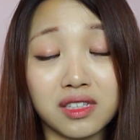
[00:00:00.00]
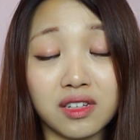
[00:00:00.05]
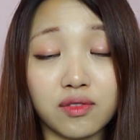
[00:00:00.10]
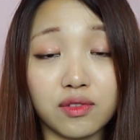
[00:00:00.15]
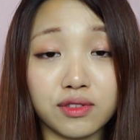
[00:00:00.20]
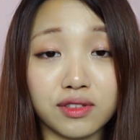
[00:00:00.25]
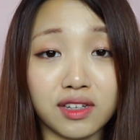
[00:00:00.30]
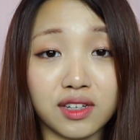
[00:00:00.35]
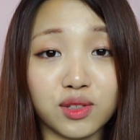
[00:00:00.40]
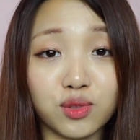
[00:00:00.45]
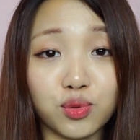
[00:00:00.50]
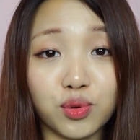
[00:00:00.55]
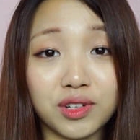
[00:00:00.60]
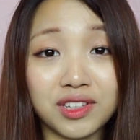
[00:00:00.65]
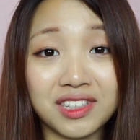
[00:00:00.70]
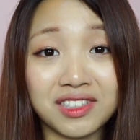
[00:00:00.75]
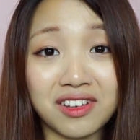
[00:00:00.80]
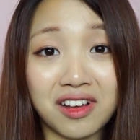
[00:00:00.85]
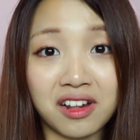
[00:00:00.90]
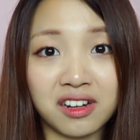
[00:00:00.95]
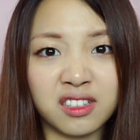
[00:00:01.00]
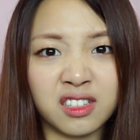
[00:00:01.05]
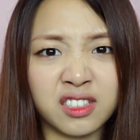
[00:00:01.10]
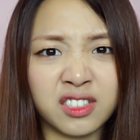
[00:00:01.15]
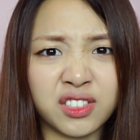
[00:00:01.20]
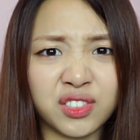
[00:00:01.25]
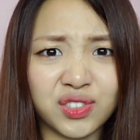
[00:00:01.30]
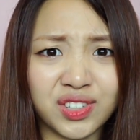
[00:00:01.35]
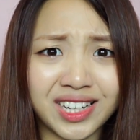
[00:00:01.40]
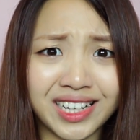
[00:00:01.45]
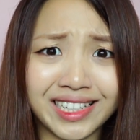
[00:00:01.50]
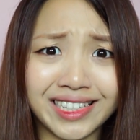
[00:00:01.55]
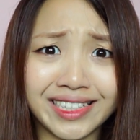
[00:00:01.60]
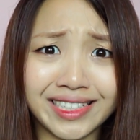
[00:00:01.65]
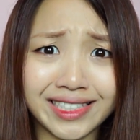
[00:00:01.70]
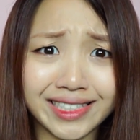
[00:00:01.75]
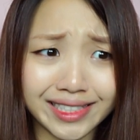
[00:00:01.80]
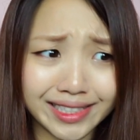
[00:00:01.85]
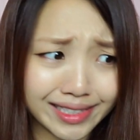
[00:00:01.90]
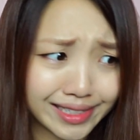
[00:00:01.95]
It was like $20, you
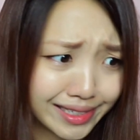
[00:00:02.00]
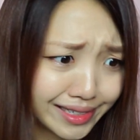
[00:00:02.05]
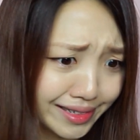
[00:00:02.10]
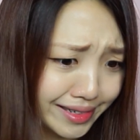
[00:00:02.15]
guys.